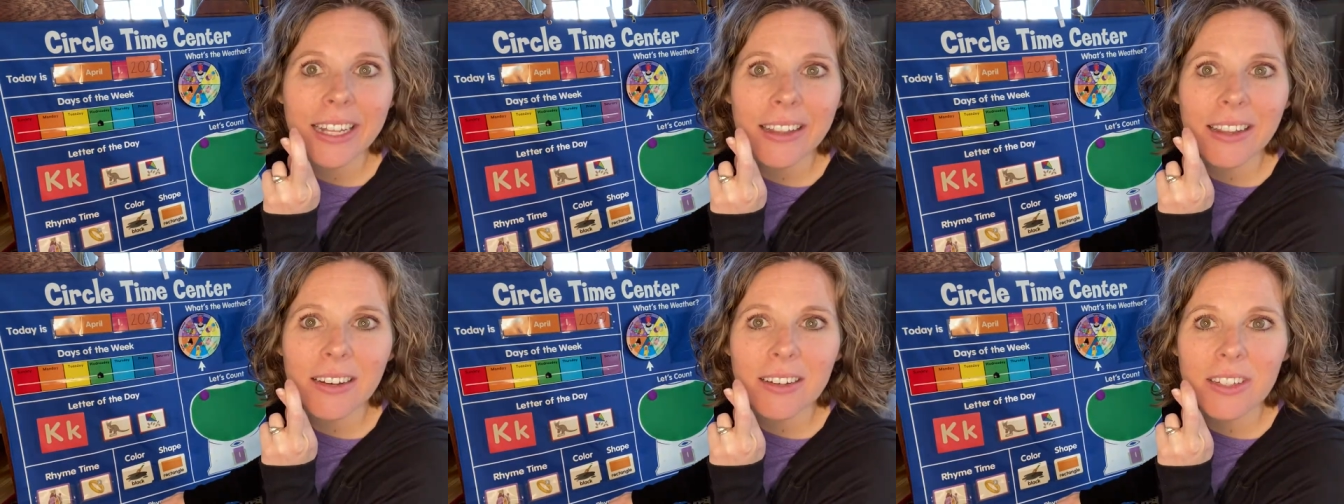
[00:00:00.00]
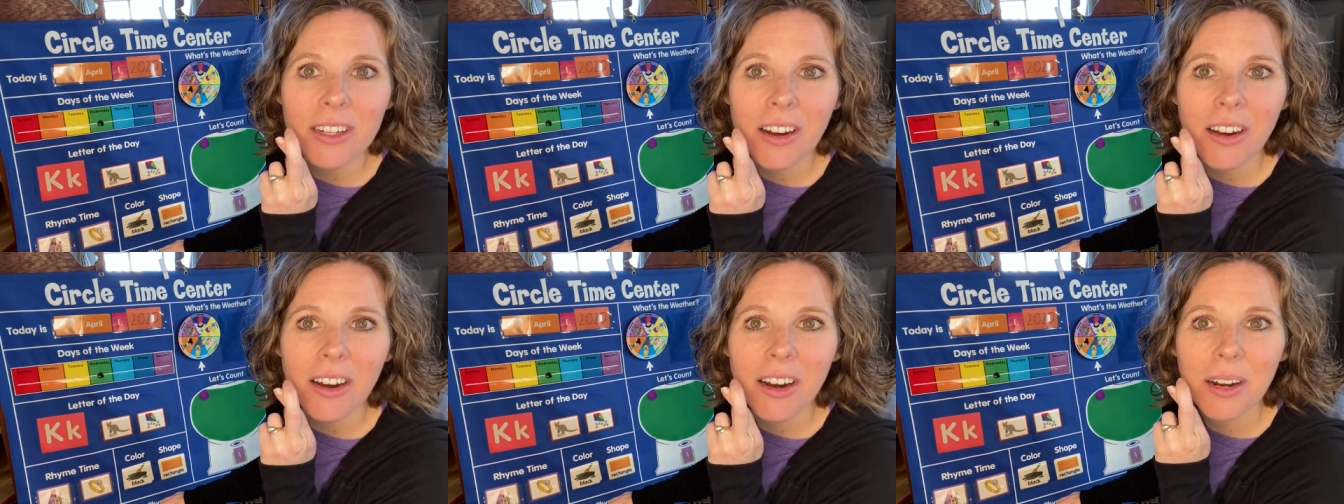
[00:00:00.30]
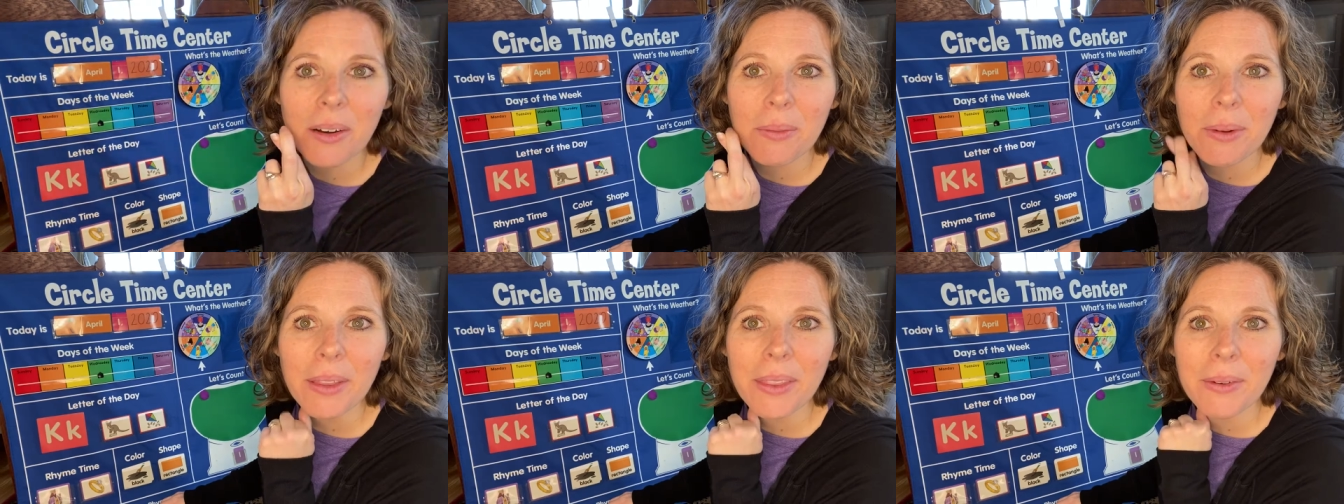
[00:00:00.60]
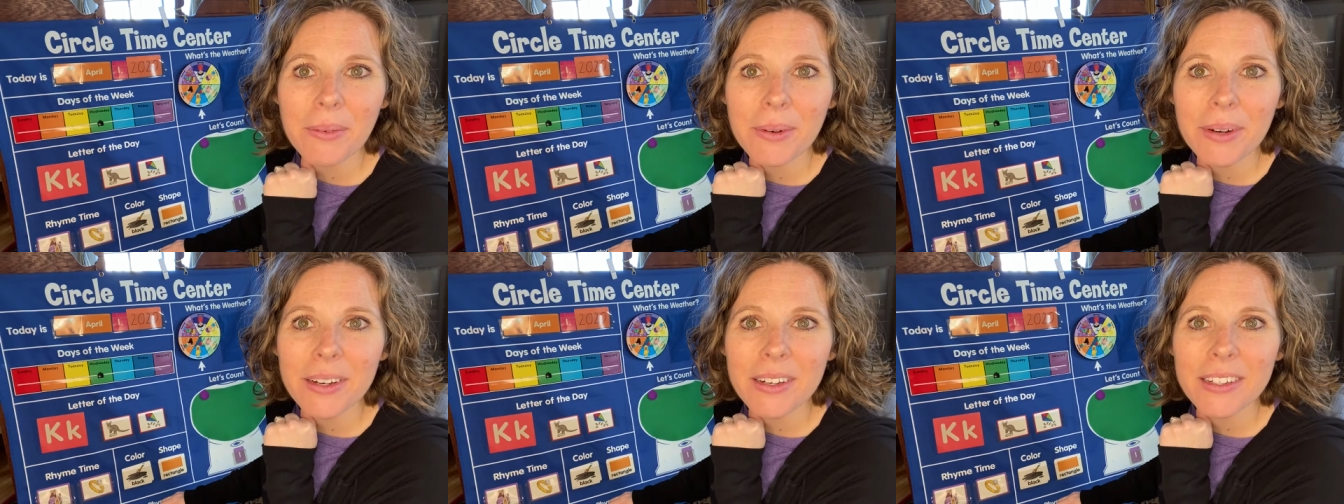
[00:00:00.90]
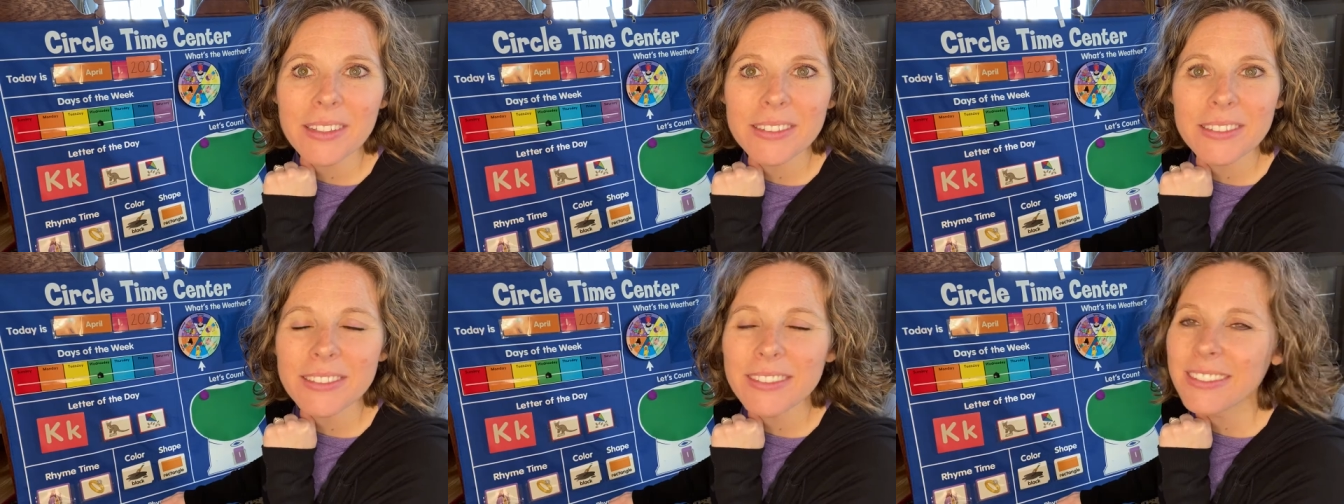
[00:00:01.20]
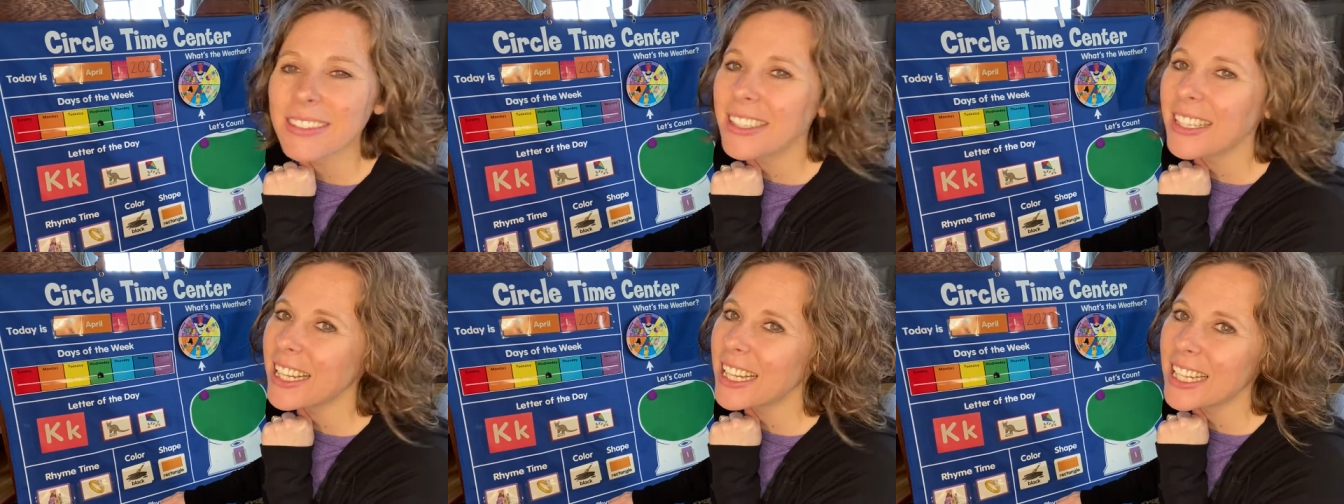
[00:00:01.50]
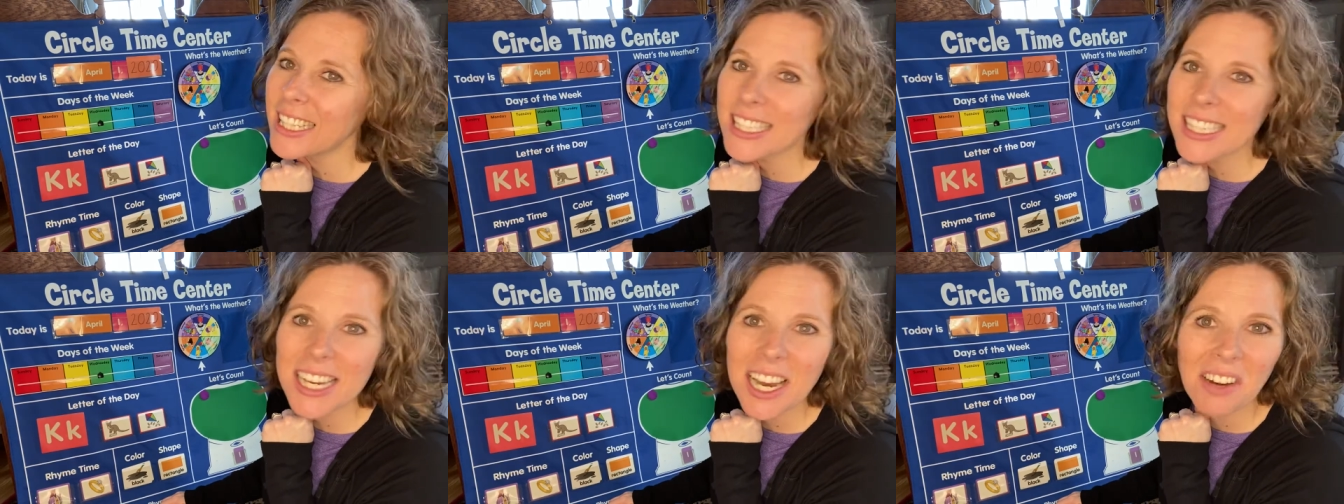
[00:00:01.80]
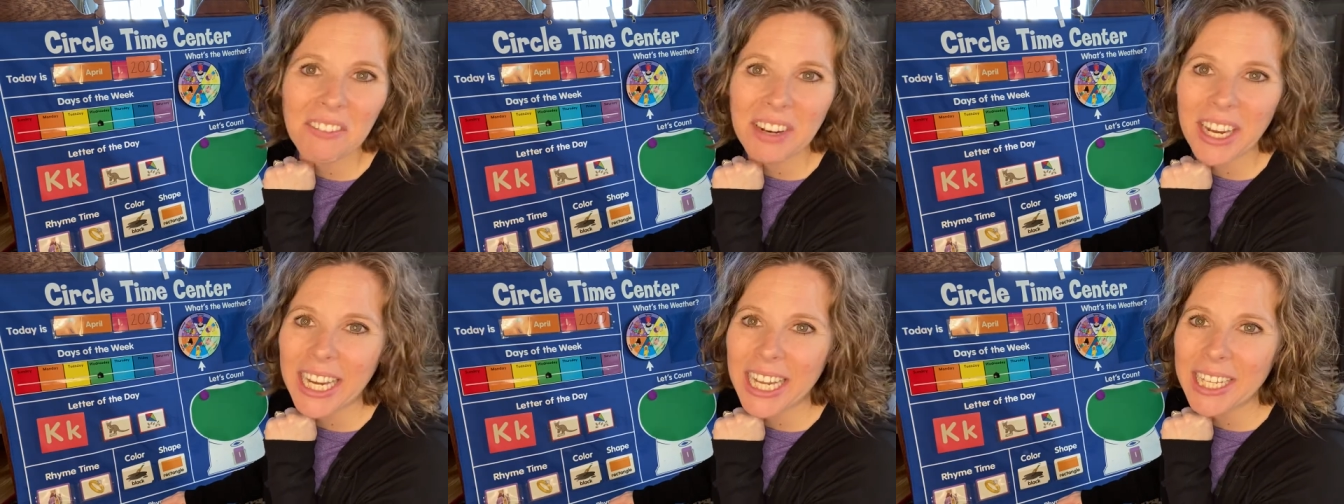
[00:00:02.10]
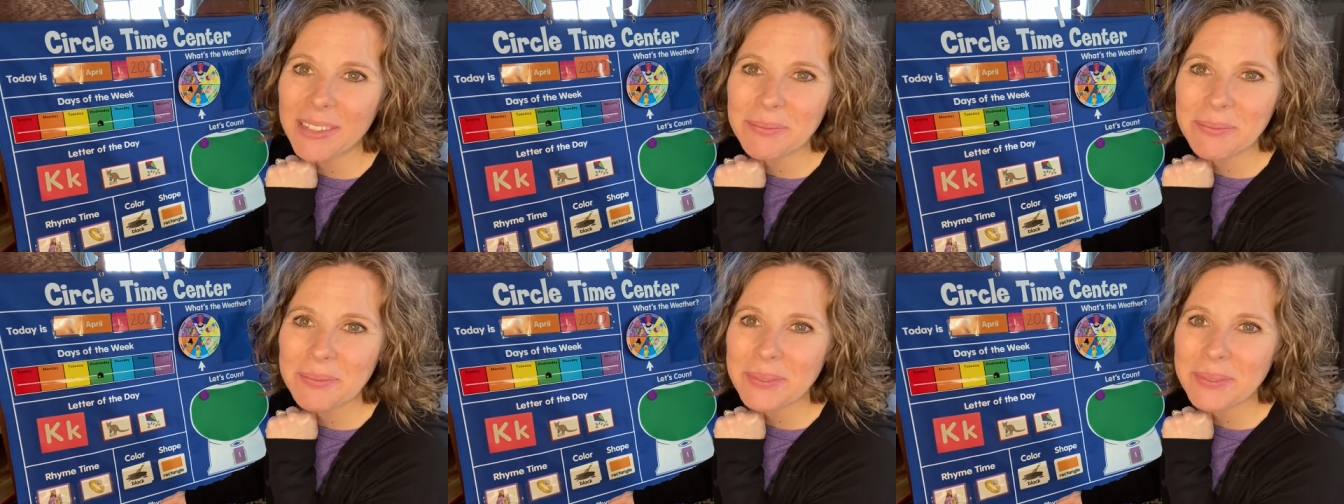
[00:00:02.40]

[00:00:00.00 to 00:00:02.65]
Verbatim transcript: There's our R weather word. It's not rainy.